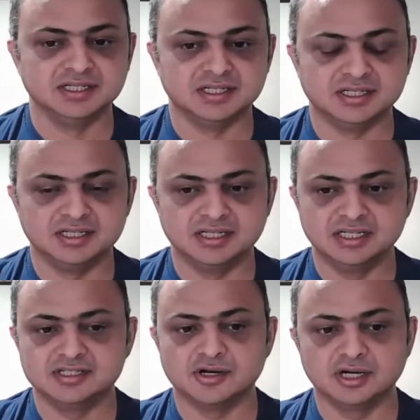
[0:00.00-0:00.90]
uh,
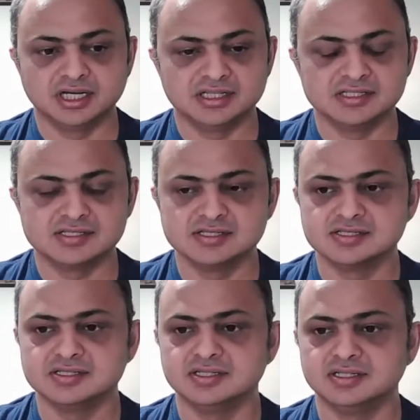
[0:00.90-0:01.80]
and talk at
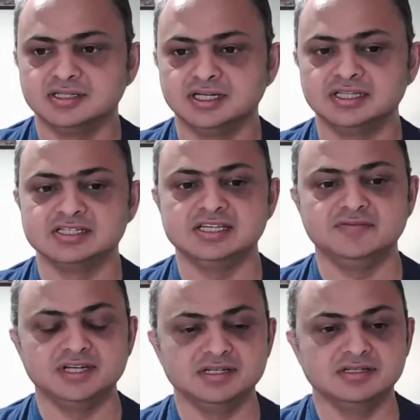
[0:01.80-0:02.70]
this uh, at this
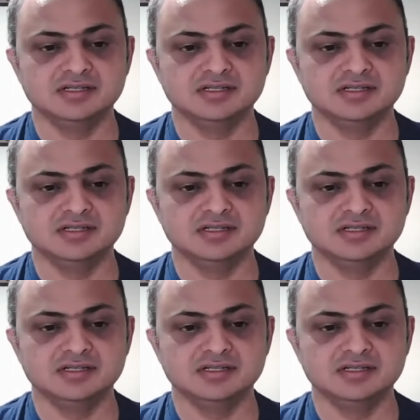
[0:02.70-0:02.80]
event.